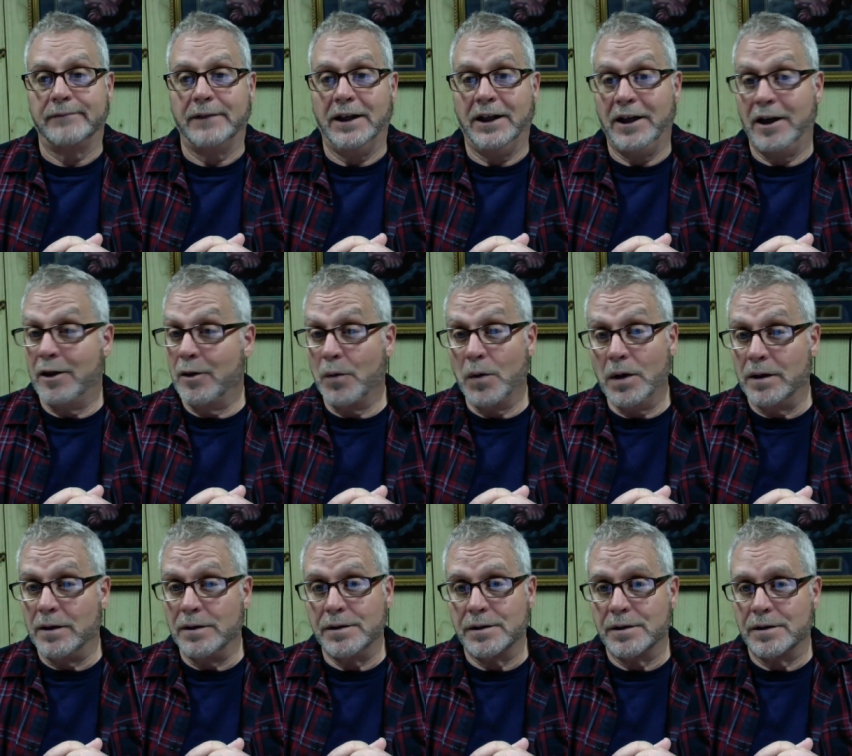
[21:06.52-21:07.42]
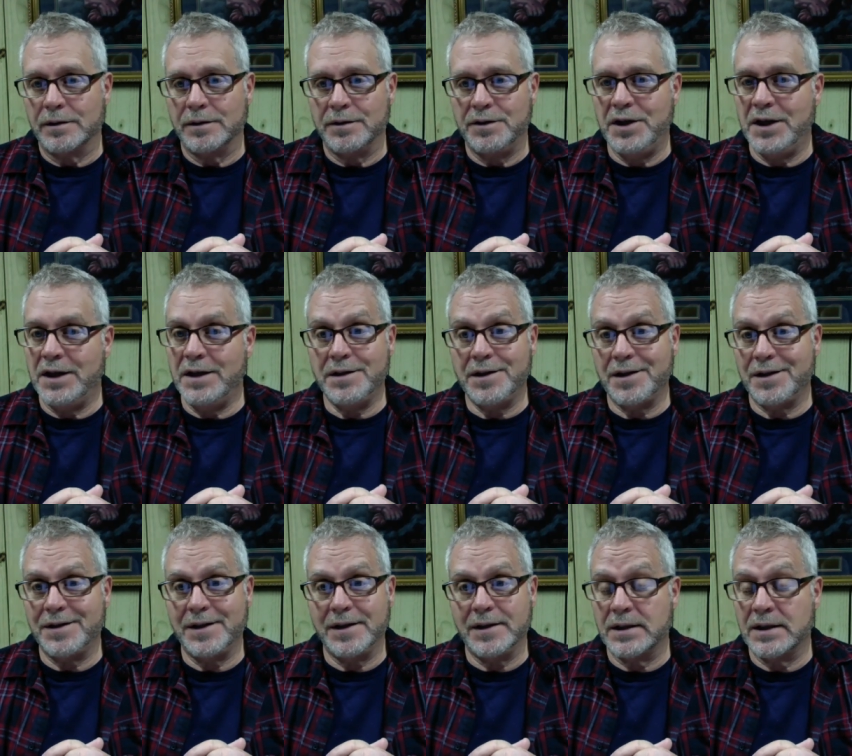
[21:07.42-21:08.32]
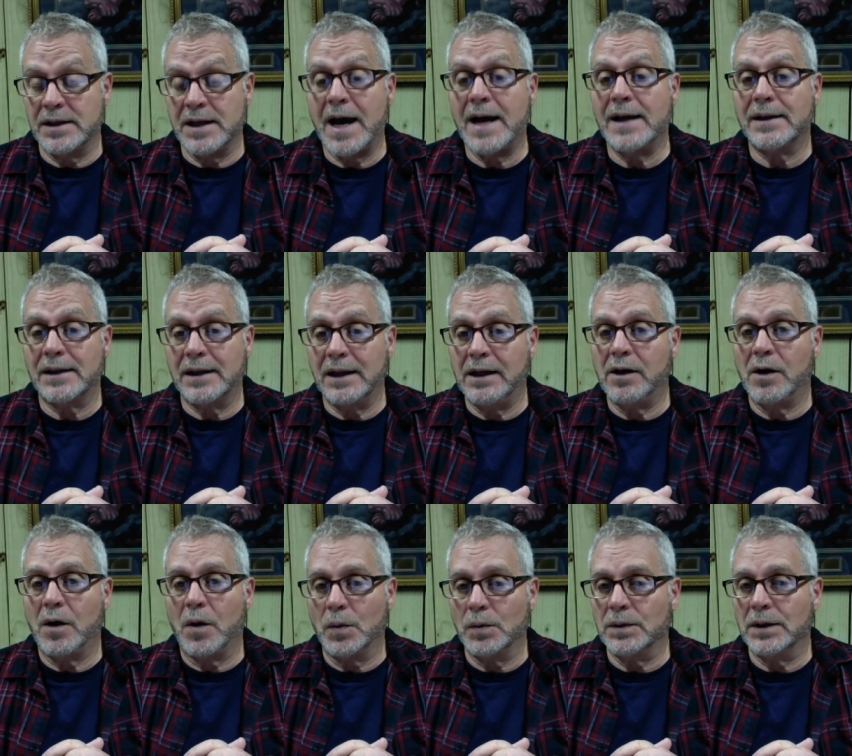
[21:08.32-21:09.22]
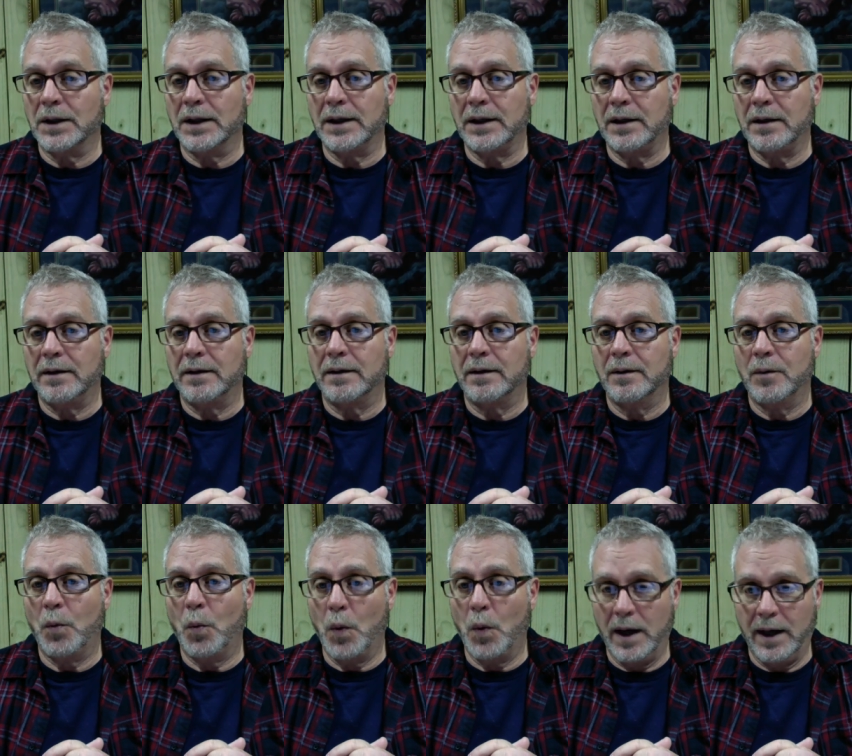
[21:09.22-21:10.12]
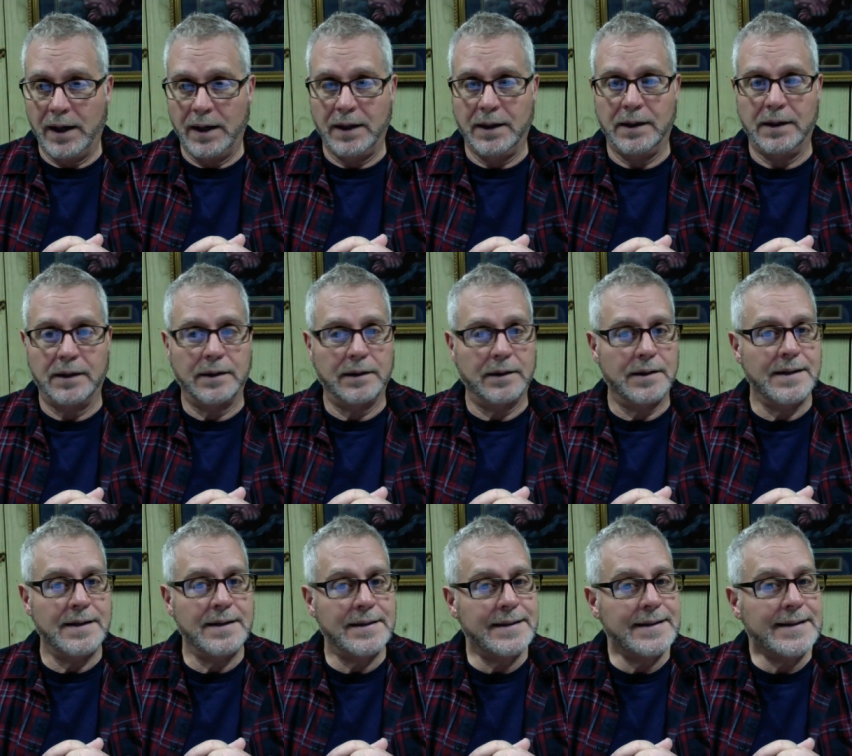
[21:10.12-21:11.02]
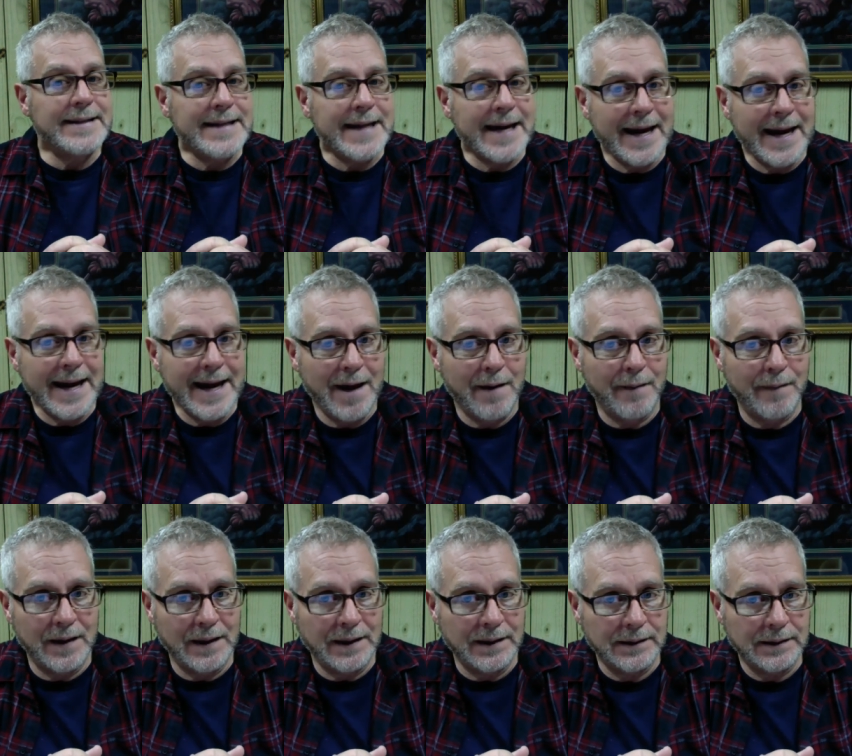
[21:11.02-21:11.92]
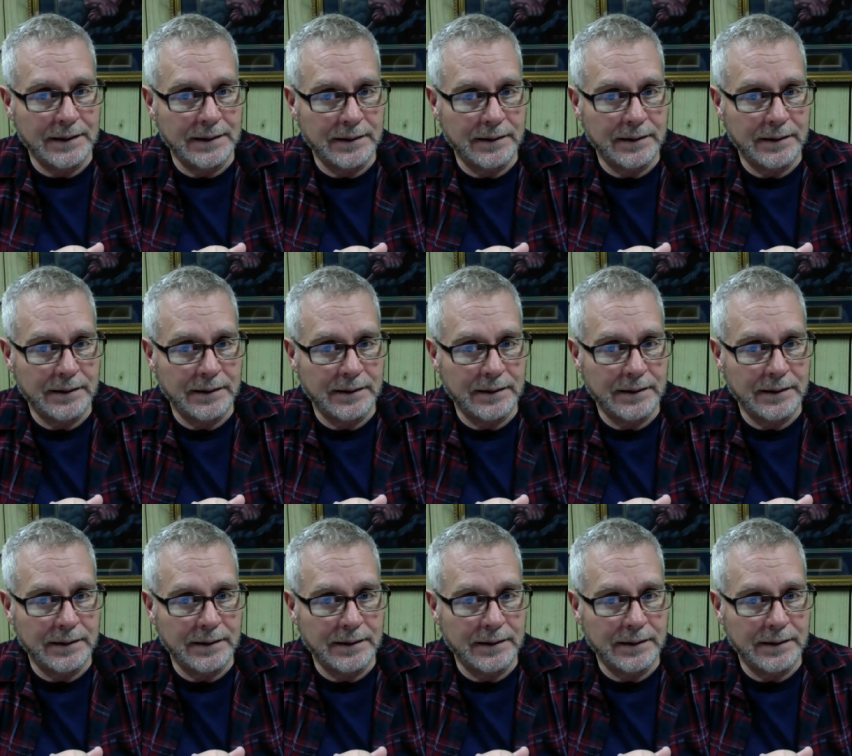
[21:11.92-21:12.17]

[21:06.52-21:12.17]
in other words, Jesus is not the only way to heaven.